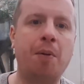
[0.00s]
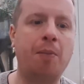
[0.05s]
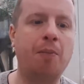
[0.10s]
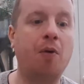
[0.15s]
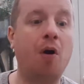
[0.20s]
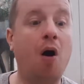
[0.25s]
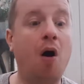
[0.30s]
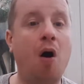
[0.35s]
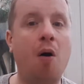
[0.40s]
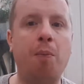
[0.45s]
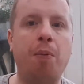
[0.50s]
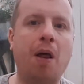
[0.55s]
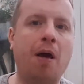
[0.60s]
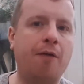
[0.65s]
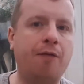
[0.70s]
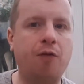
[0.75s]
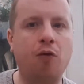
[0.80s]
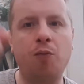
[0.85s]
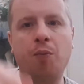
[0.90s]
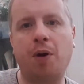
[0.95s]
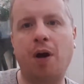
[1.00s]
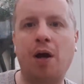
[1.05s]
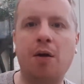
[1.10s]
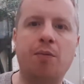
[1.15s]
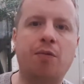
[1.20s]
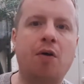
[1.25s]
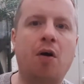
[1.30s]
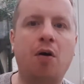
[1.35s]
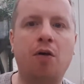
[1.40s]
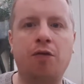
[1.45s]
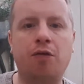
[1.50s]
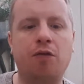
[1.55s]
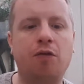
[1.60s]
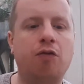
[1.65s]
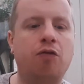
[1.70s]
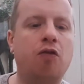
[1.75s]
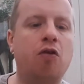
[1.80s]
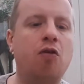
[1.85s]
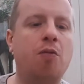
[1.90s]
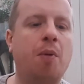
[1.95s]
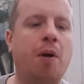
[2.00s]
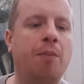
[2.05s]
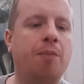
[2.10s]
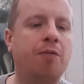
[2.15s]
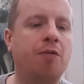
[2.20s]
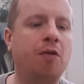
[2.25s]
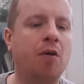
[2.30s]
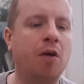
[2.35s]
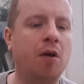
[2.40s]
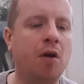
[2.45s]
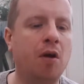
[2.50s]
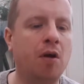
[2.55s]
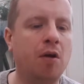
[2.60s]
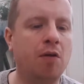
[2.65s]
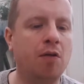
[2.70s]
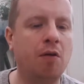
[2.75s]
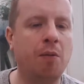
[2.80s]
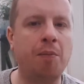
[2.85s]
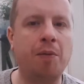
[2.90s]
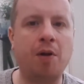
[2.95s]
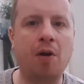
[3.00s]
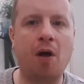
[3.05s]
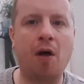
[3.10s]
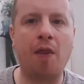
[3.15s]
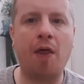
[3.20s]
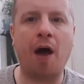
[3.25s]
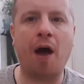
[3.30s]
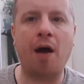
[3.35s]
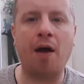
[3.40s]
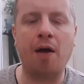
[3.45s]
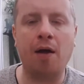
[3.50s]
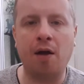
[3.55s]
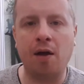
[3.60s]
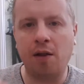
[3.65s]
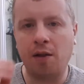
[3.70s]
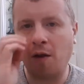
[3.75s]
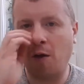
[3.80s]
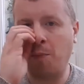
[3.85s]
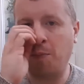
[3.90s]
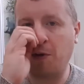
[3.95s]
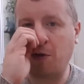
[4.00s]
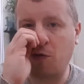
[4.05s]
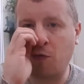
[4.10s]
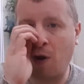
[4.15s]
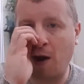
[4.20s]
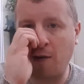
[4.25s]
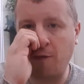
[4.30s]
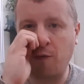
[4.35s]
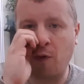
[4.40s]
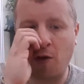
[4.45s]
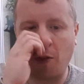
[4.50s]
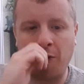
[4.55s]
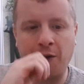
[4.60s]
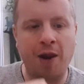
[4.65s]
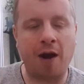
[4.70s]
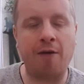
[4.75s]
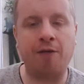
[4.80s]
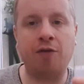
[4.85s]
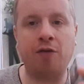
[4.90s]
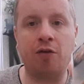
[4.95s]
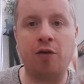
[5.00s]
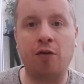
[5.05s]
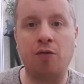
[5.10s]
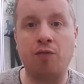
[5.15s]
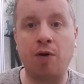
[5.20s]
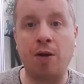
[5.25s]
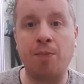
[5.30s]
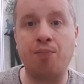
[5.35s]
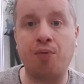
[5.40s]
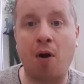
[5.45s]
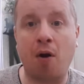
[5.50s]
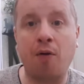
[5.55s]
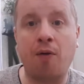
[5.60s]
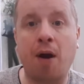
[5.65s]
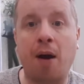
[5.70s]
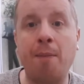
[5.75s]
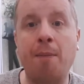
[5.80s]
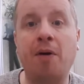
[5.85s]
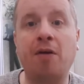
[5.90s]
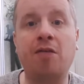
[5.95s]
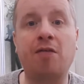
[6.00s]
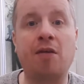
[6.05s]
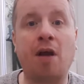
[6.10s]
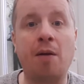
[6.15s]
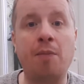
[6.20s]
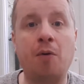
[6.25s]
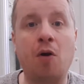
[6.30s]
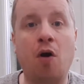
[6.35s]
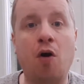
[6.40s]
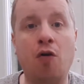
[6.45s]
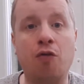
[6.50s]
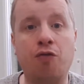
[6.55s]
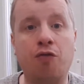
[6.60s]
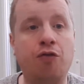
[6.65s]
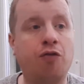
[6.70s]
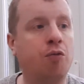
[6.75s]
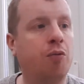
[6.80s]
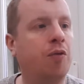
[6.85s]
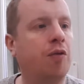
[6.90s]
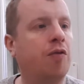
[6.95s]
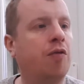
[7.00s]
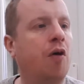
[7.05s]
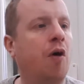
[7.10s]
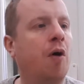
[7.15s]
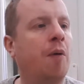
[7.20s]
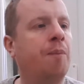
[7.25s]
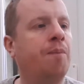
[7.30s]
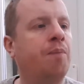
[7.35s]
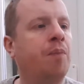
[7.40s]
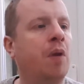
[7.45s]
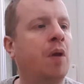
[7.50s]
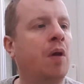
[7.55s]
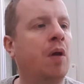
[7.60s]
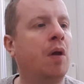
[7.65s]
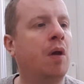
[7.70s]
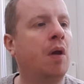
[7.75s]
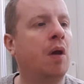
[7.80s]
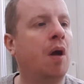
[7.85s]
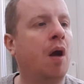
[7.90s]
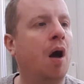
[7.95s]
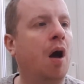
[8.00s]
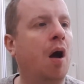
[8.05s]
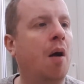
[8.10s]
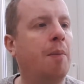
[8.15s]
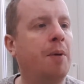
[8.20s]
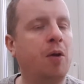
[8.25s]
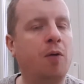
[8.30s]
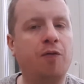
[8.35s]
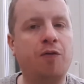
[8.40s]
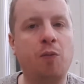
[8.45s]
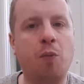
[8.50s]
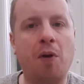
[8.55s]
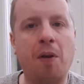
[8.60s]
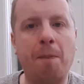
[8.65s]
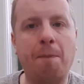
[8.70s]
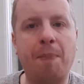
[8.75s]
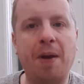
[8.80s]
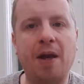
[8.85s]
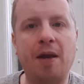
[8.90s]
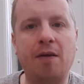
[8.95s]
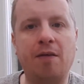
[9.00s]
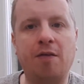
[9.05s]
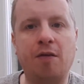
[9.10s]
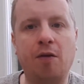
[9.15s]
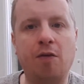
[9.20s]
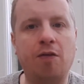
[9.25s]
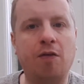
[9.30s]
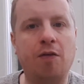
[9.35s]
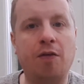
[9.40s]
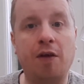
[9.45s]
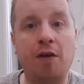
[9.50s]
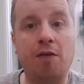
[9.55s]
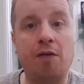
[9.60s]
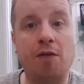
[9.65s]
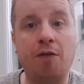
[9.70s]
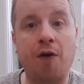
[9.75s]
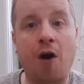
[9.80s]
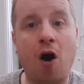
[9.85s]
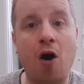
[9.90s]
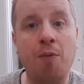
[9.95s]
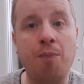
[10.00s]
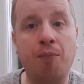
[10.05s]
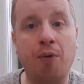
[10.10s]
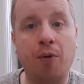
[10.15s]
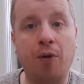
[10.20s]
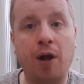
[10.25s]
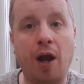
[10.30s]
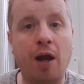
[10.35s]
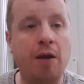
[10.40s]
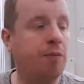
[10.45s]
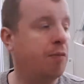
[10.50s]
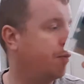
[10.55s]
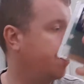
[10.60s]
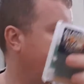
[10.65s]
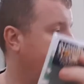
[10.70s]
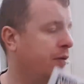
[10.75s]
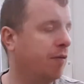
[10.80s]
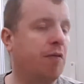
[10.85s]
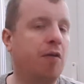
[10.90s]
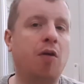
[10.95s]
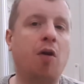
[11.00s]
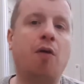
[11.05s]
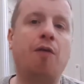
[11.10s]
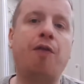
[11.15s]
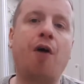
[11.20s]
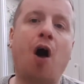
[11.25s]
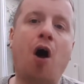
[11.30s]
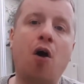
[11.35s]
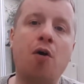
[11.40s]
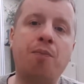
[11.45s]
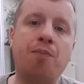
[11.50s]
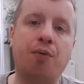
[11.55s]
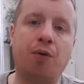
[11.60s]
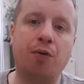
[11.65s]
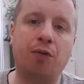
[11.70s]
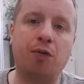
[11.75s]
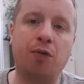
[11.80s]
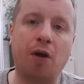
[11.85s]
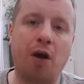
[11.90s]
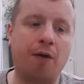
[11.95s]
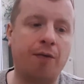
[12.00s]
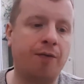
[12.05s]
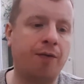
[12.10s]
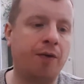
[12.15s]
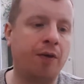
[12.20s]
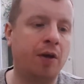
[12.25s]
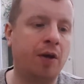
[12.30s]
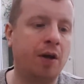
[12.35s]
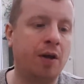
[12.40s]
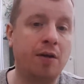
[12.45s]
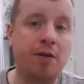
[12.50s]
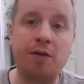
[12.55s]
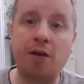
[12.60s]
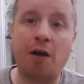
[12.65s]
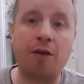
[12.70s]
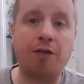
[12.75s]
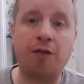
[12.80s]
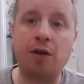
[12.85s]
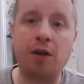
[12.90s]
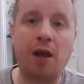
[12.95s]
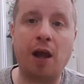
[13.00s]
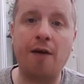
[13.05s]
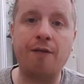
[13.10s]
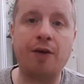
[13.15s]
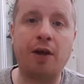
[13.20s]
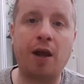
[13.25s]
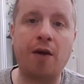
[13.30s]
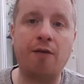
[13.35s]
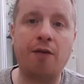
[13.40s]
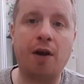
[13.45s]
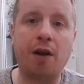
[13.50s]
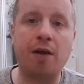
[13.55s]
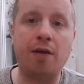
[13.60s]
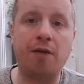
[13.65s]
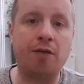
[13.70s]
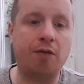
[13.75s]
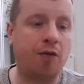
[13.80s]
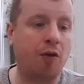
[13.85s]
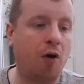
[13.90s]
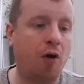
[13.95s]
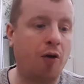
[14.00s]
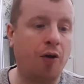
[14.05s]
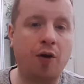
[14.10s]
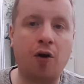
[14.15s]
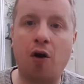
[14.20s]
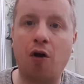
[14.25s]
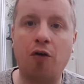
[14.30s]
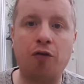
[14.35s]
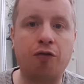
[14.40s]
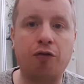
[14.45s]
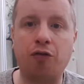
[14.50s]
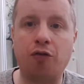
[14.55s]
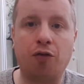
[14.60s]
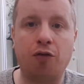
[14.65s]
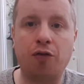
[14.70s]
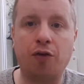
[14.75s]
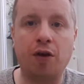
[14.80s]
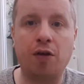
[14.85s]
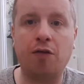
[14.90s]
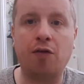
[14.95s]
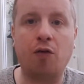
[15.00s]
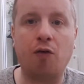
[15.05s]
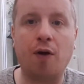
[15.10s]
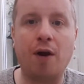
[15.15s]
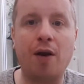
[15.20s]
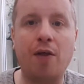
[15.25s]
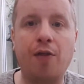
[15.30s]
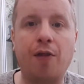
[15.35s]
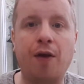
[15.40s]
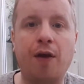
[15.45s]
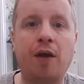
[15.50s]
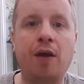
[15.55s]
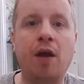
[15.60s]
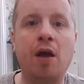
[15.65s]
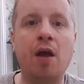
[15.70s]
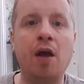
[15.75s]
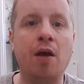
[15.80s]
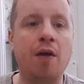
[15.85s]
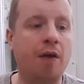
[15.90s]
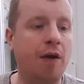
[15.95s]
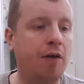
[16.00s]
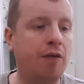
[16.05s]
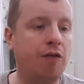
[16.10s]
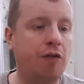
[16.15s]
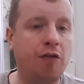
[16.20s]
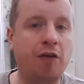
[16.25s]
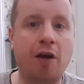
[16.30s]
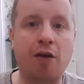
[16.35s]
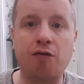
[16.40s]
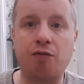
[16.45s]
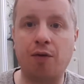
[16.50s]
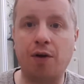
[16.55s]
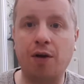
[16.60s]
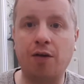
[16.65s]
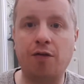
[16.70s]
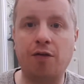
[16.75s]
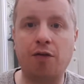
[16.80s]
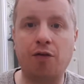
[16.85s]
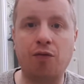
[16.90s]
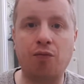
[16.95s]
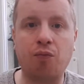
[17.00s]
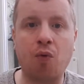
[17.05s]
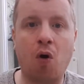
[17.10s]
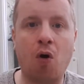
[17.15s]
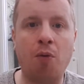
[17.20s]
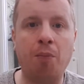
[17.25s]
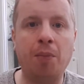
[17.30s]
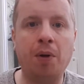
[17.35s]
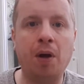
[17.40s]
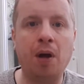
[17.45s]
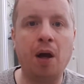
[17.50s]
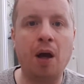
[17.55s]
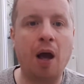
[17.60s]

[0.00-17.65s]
People go, oh, platform games, oh, shoot 'em ups, something like that. That would be great, rather than having to reprogram my same cartridge all the time. I mean, obviously, one of the biggest uses of these is for homebrew games, because a lot of the homebrew stuff doesn't ever get released on a cartridge or on a disc or anything. It just gets released as a ROM.